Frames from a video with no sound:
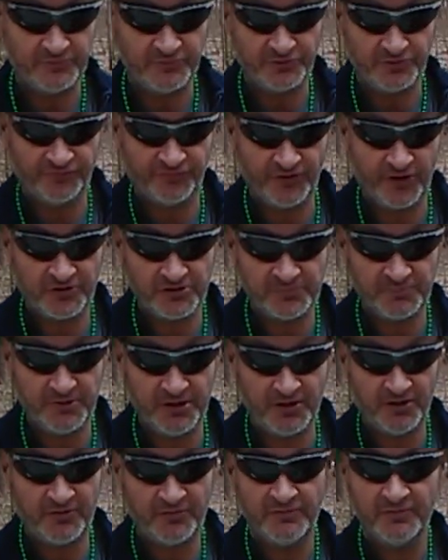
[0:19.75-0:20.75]
It's the first
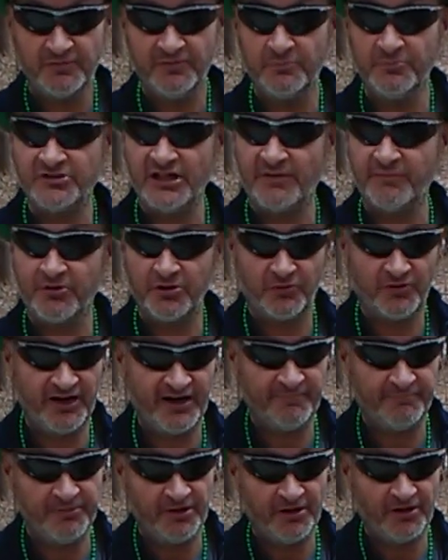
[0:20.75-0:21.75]
beer, it's ever
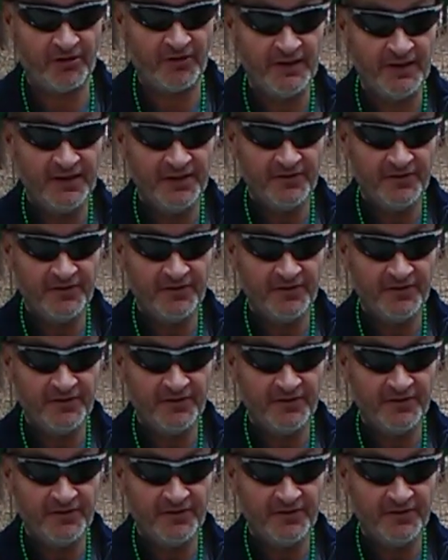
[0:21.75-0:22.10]
craft beer.